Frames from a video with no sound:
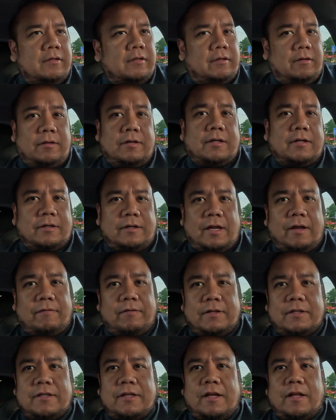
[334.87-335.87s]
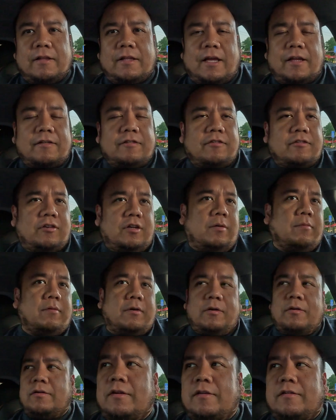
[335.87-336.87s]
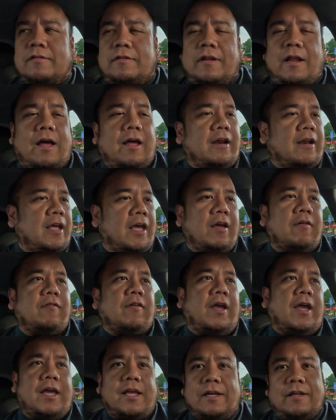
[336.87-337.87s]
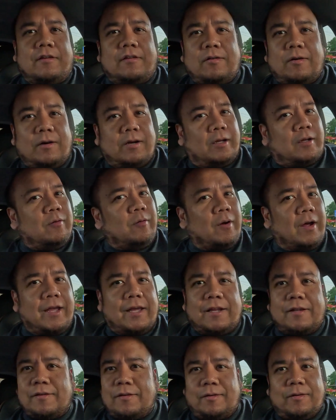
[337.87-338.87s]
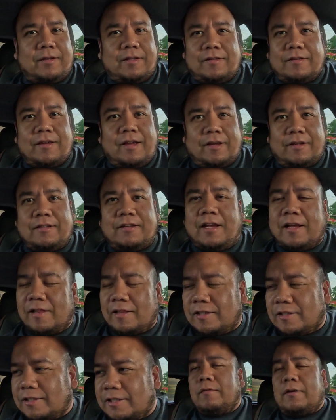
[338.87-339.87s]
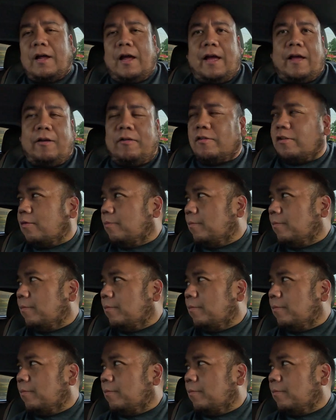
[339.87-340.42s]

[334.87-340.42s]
You can definitely tell that Subaru does not have any sort of quiet tuning technology. I also